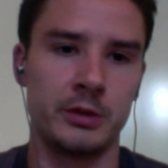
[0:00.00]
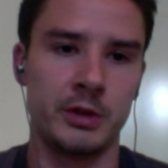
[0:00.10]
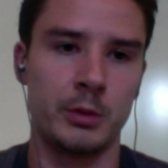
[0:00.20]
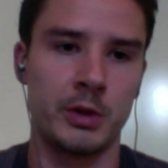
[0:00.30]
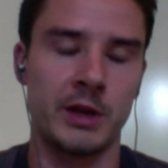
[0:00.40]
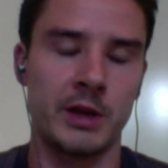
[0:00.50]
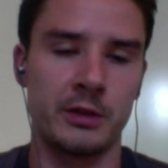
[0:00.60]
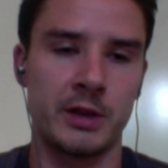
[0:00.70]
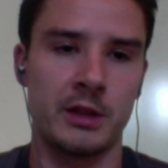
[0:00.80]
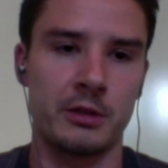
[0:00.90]
you know we'll
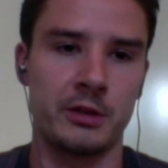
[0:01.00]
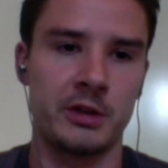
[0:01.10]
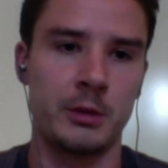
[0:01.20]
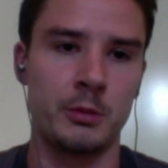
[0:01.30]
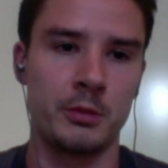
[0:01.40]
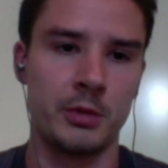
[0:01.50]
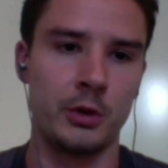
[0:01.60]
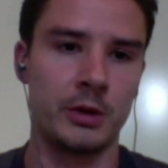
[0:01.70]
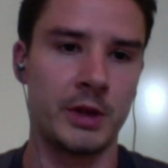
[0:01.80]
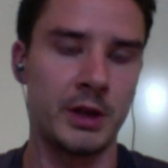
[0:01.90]
get gather the team
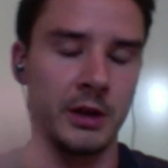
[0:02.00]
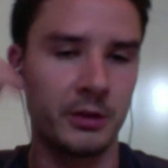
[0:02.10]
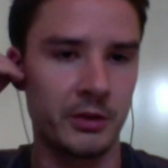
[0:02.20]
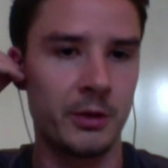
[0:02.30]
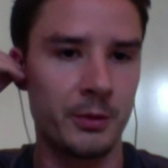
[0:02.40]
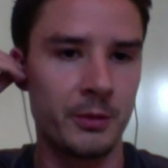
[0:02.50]
all here. So.